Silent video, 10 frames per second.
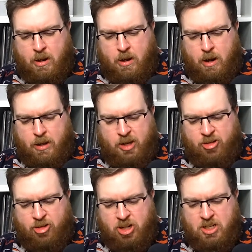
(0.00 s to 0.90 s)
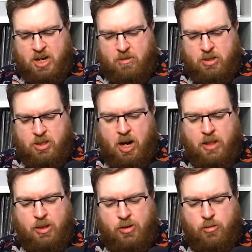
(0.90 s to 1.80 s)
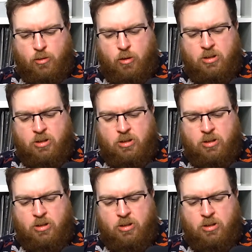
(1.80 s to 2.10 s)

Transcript: lying just outside the door